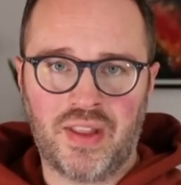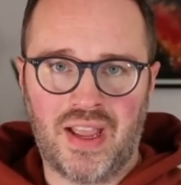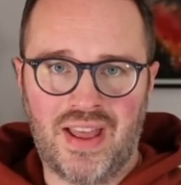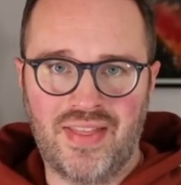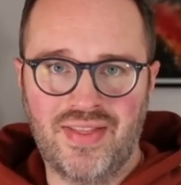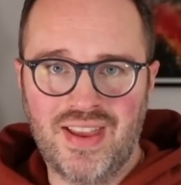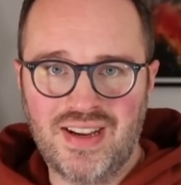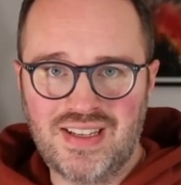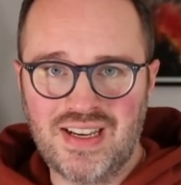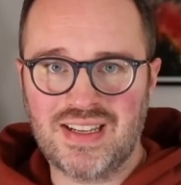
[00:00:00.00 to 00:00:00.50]

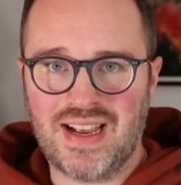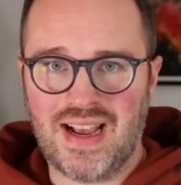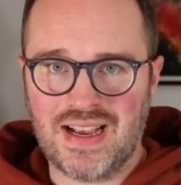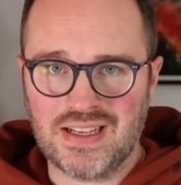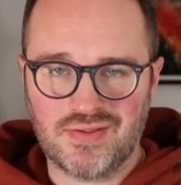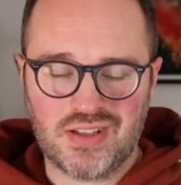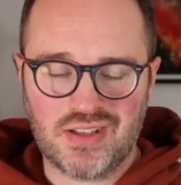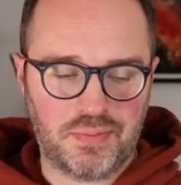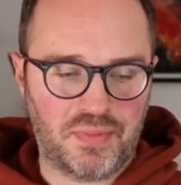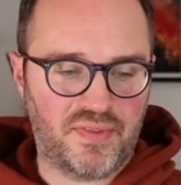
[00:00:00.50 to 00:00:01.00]
And this is, as
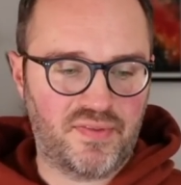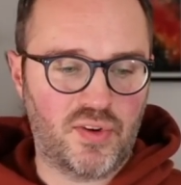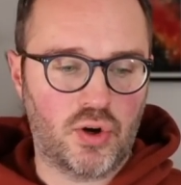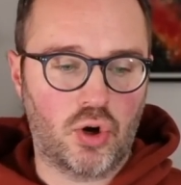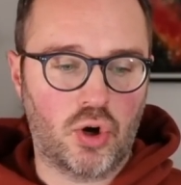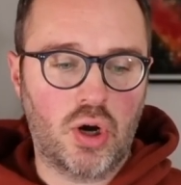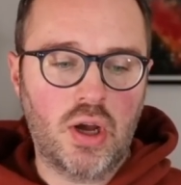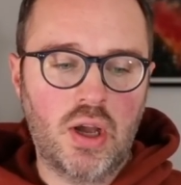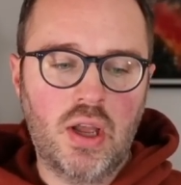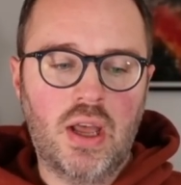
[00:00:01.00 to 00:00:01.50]
I've said
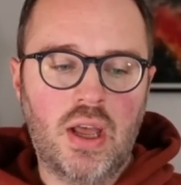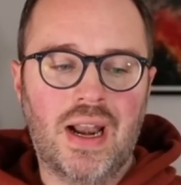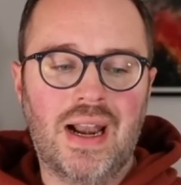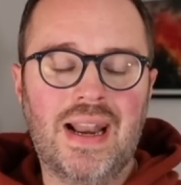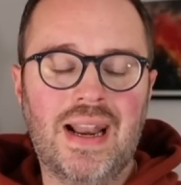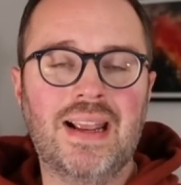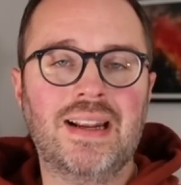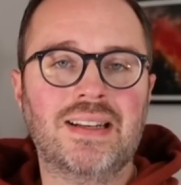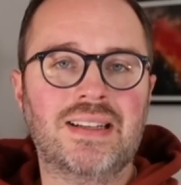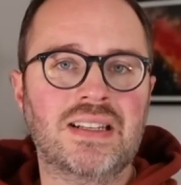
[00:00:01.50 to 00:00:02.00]
before,
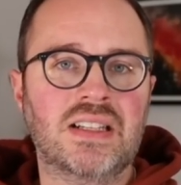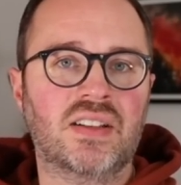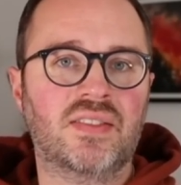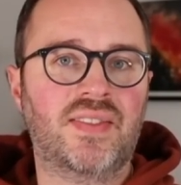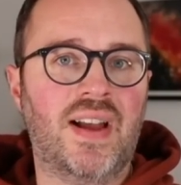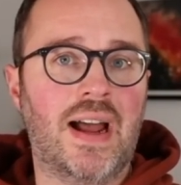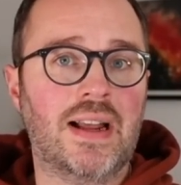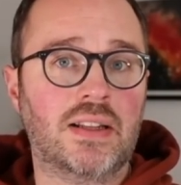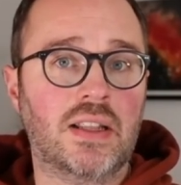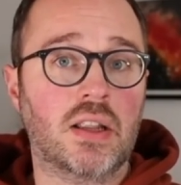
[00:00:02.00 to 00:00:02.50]
linked into the
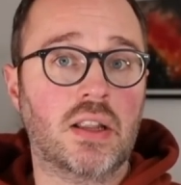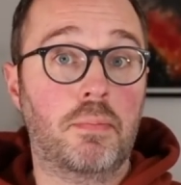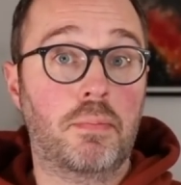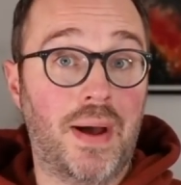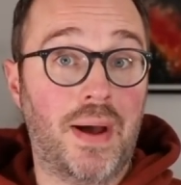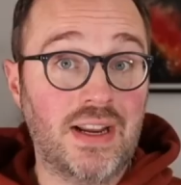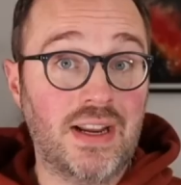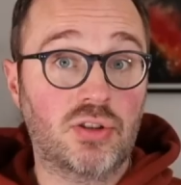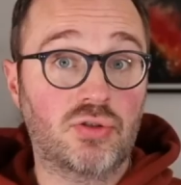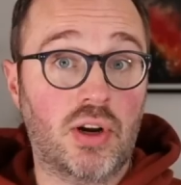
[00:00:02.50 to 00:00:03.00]
fact that the
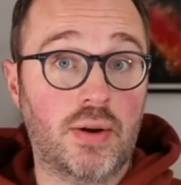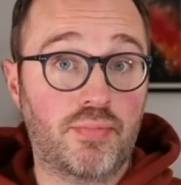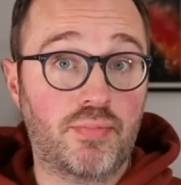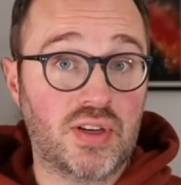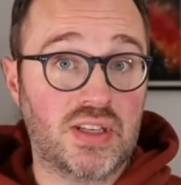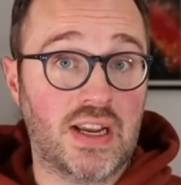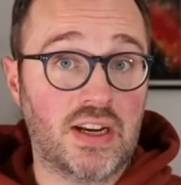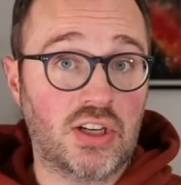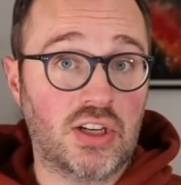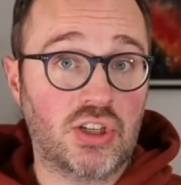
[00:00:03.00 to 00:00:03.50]
base rate
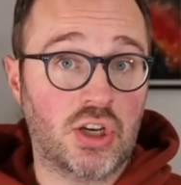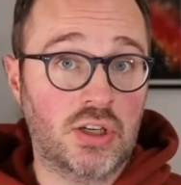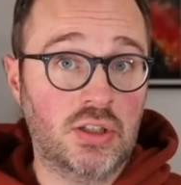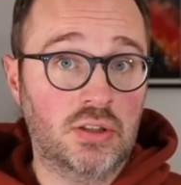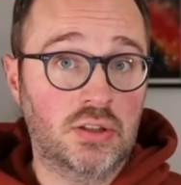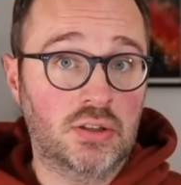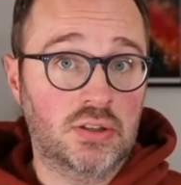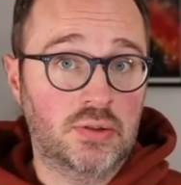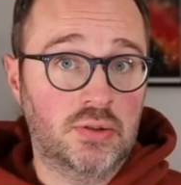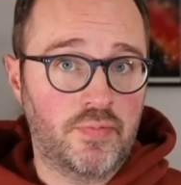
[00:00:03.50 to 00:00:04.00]
prediction,
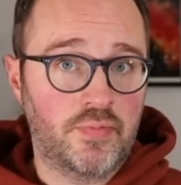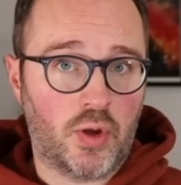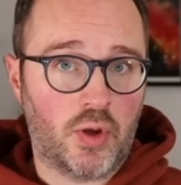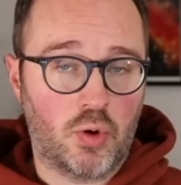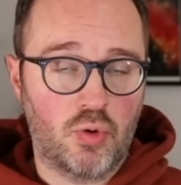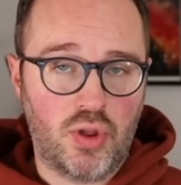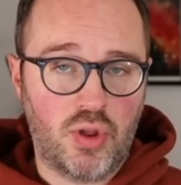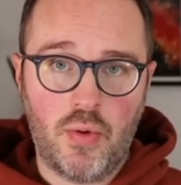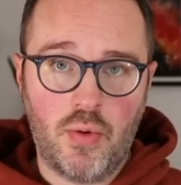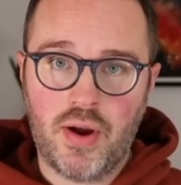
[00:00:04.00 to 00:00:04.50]

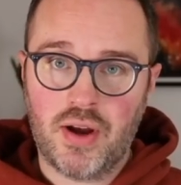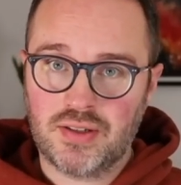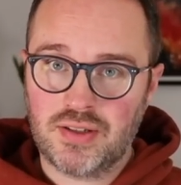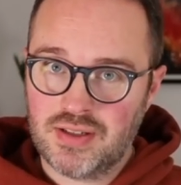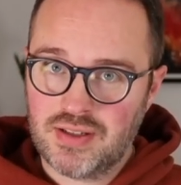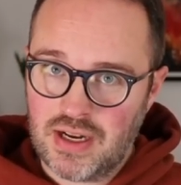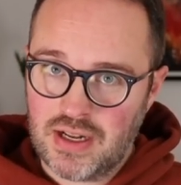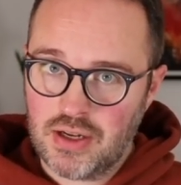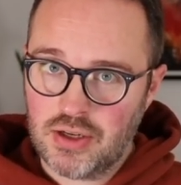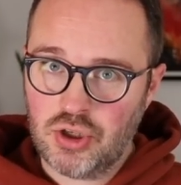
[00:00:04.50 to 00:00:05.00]
although we are
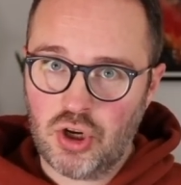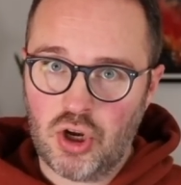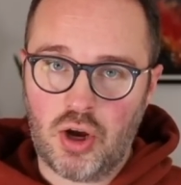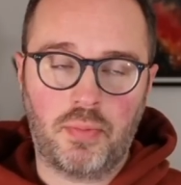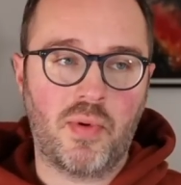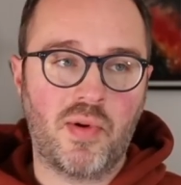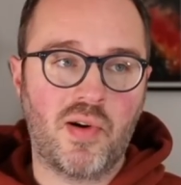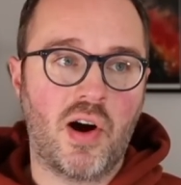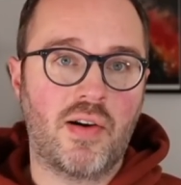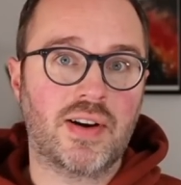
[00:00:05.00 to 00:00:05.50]
still at the
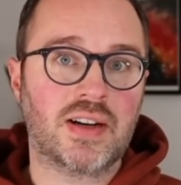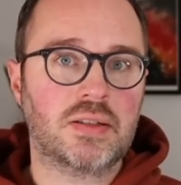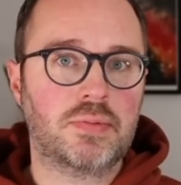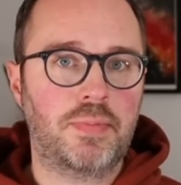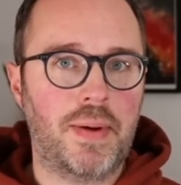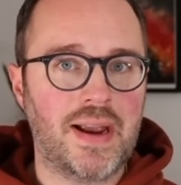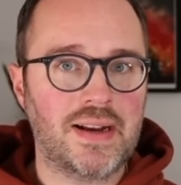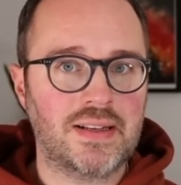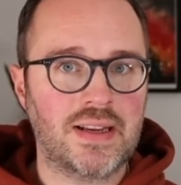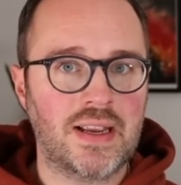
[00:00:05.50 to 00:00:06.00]
top, we are
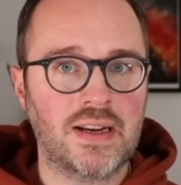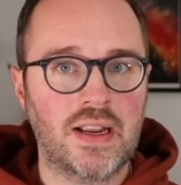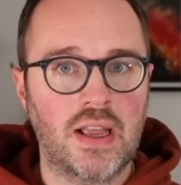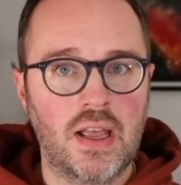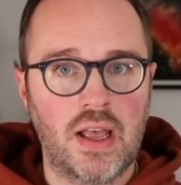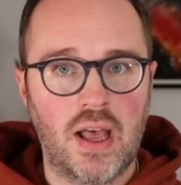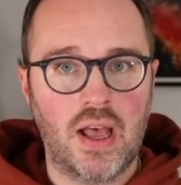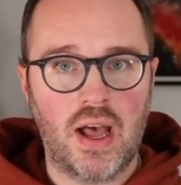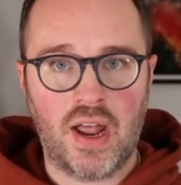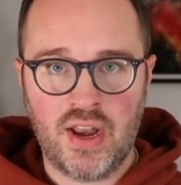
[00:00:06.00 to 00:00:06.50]
expecting
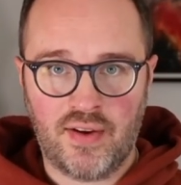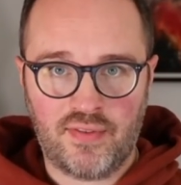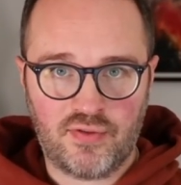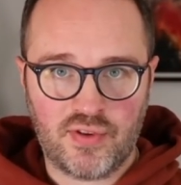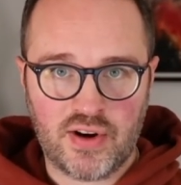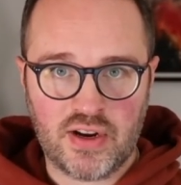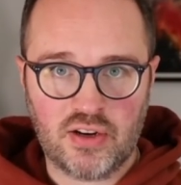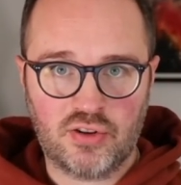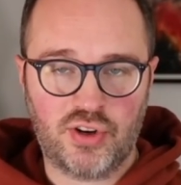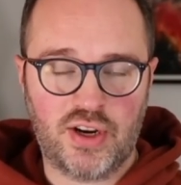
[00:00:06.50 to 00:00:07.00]
another
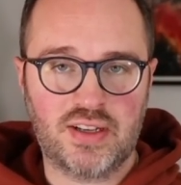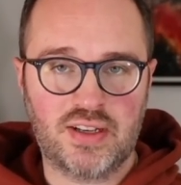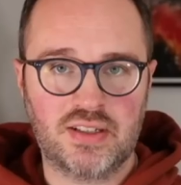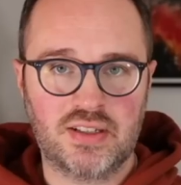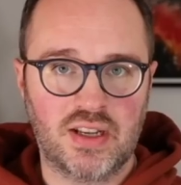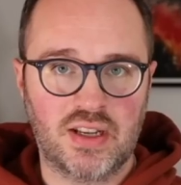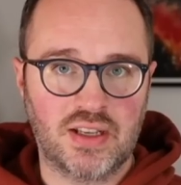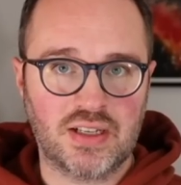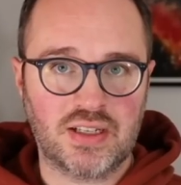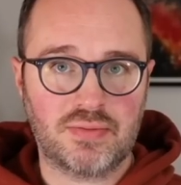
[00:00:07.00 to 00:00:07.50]
increase
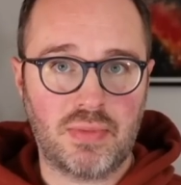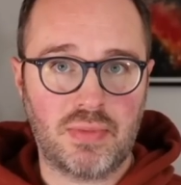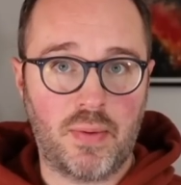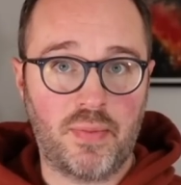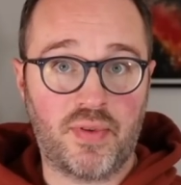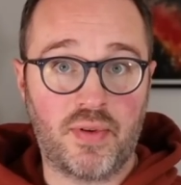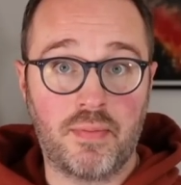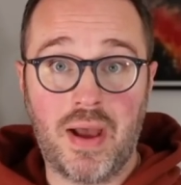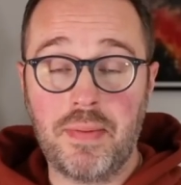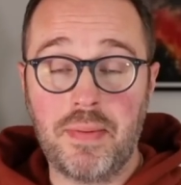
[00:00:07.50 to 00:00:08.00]
this
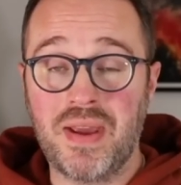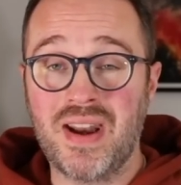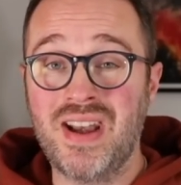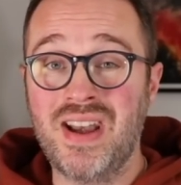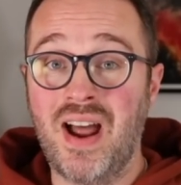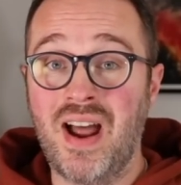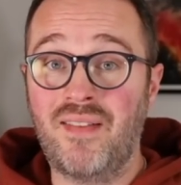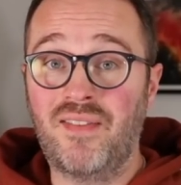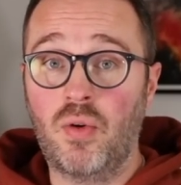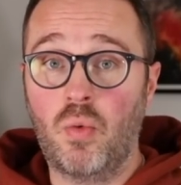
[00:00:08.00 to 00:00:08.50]
month and maybe
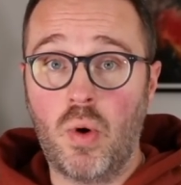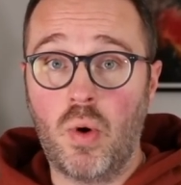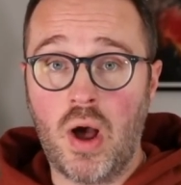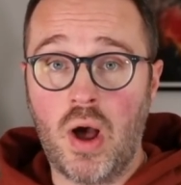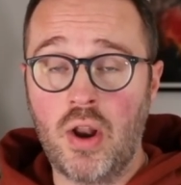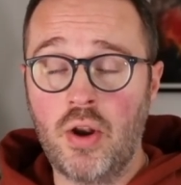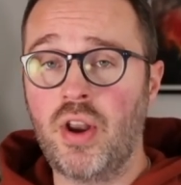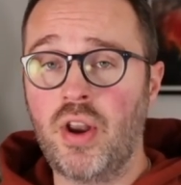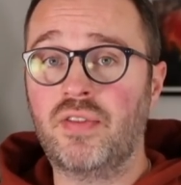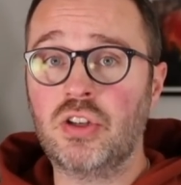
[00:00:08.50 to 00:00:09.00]
another one
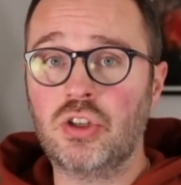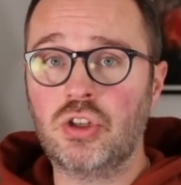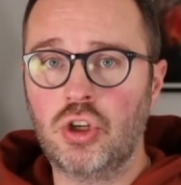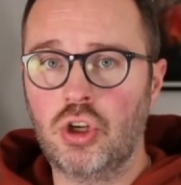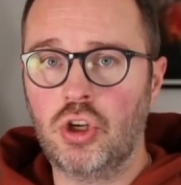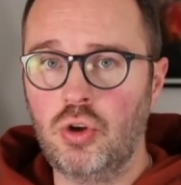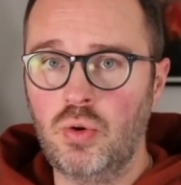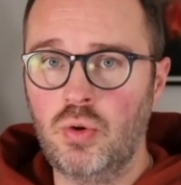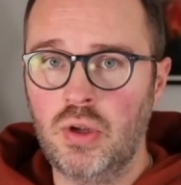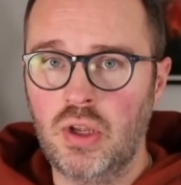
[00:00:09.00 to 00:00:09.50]
or another
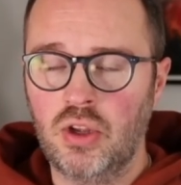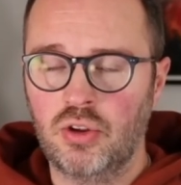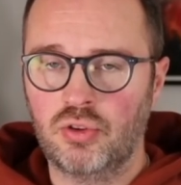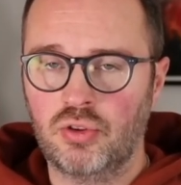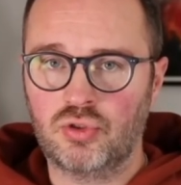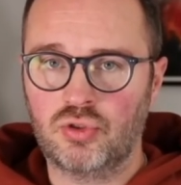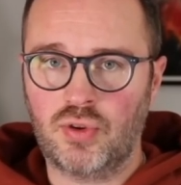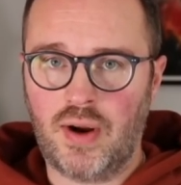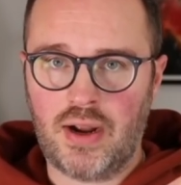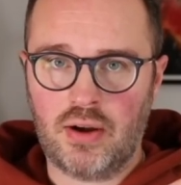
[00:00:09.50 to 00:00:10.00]
two
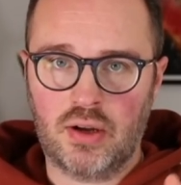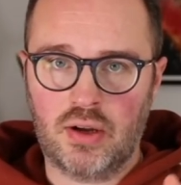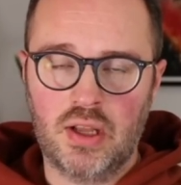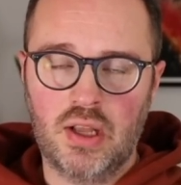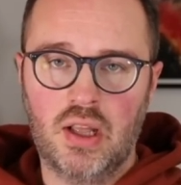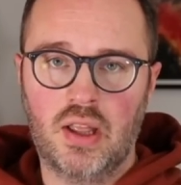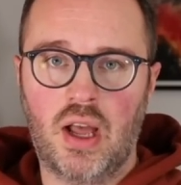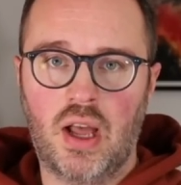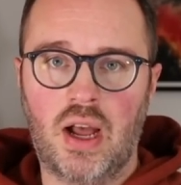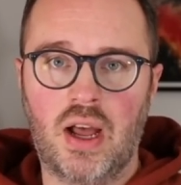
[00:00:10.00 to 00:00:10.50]
throughout
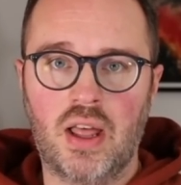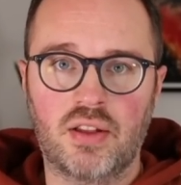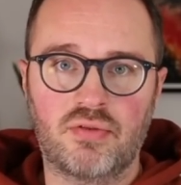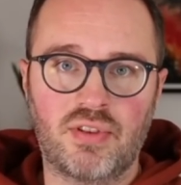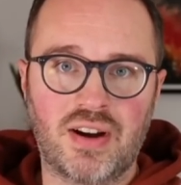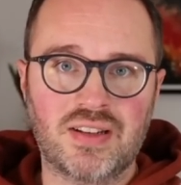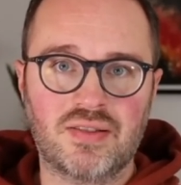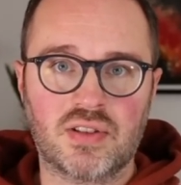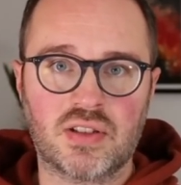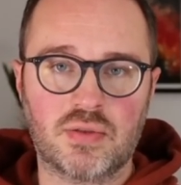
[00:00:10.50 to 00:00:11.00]
the
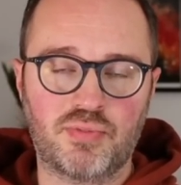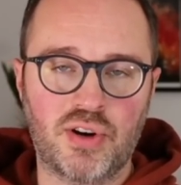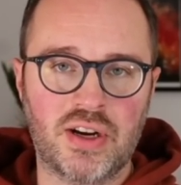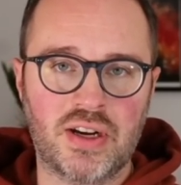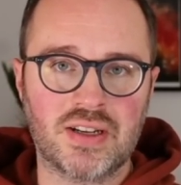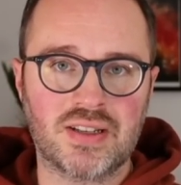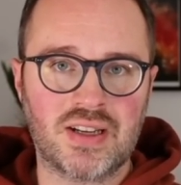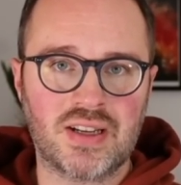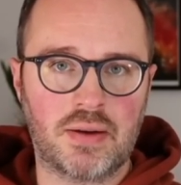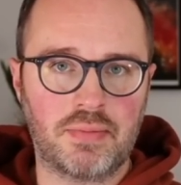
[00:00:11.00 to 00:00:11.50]
rest of spring
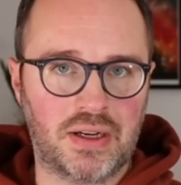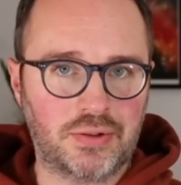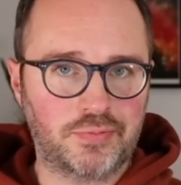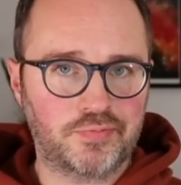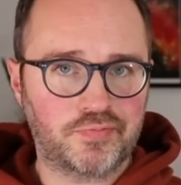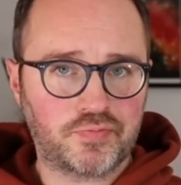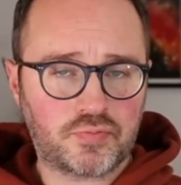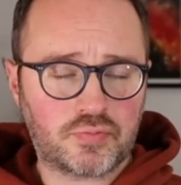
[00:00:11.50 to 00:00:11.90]
and summer.